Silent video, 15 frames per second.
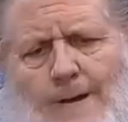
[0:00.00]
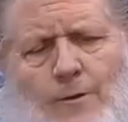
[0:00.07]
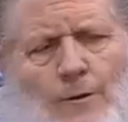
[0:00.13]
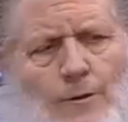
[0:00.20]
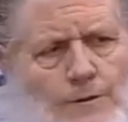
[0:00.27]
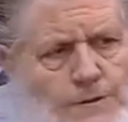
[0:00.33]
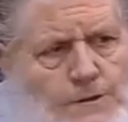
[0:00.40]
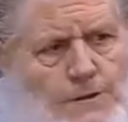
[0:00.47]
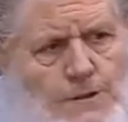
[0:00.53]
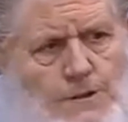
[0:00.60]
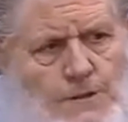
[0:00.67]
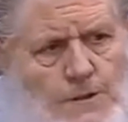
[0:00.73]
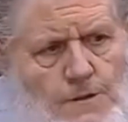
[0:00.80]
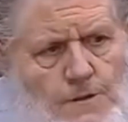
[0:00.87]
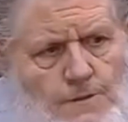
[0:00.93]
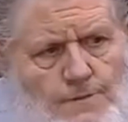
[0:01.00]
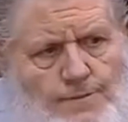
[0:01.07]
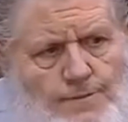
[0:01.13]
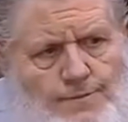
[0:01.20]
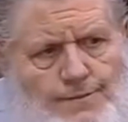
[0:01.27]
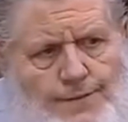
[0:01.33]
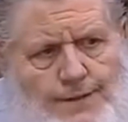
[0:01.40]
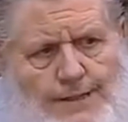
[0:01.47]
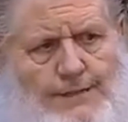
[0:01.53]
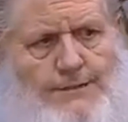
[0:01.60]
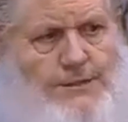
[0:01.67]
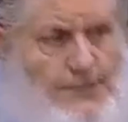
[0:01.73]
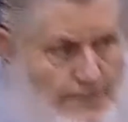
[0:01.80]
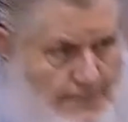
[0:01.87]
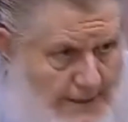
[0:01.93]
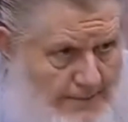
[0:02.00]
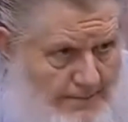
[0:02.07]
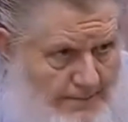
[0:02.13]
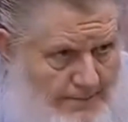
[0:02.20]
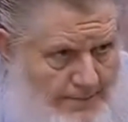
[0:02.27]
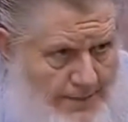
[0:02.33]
tell you what I want you to do. Listen to me.